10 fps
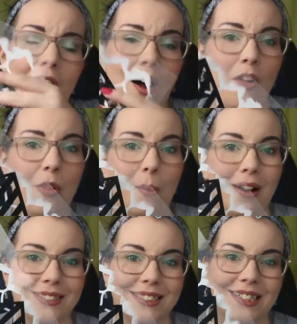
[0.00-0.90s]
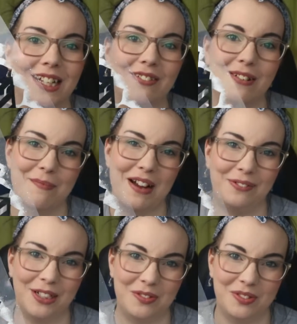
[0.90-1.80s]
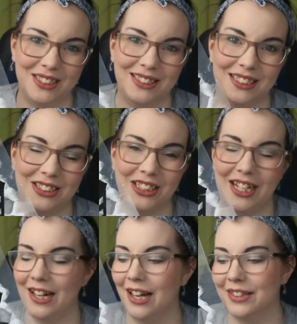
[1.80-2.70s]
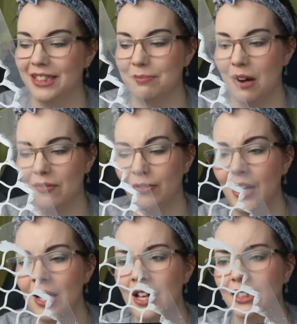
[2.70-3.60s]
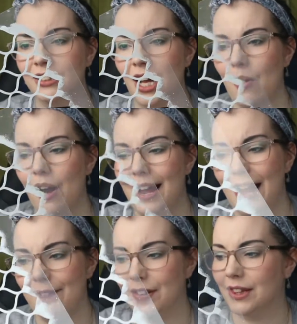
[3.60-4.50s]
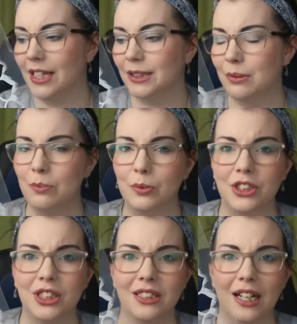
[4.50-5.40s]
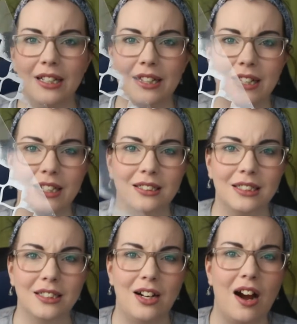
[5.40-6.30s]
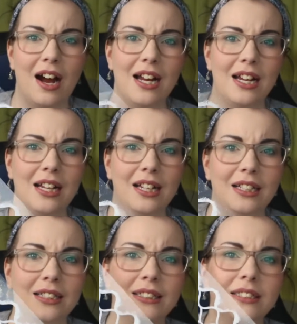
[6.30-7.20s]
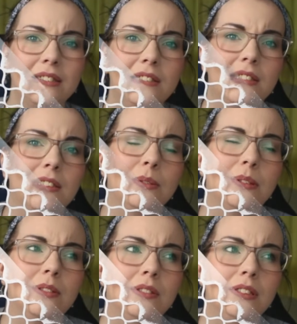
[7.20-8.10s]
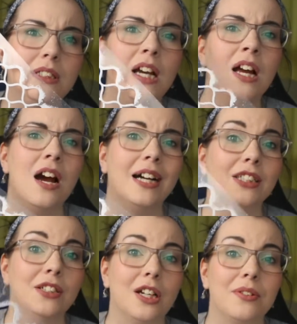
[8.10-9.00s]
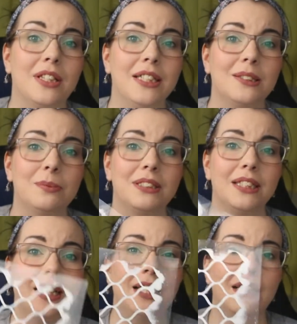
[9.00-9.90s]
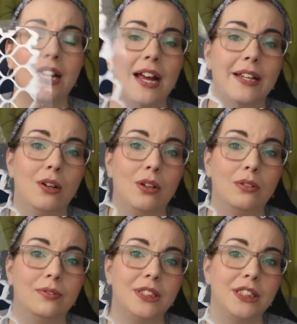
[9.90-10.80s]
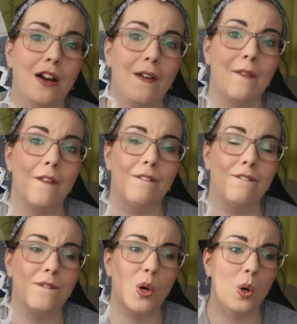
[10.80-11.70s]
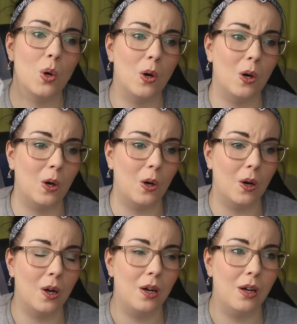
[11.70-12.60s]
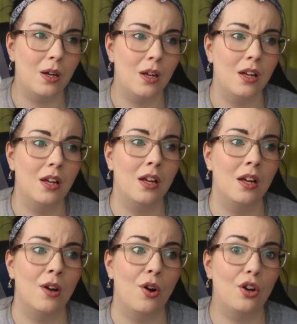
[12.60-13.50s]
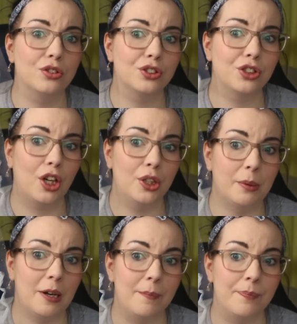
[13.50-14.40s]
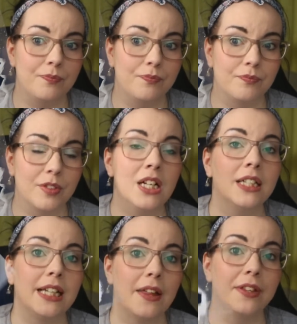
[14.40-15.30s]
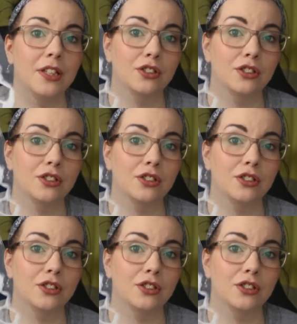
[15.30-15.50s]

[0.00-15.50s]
are the ones that are in my favourites this month. So I have this one, which is, I think, like a Heidi swap one. I don't know. This was in a haul video for October. Yeah, the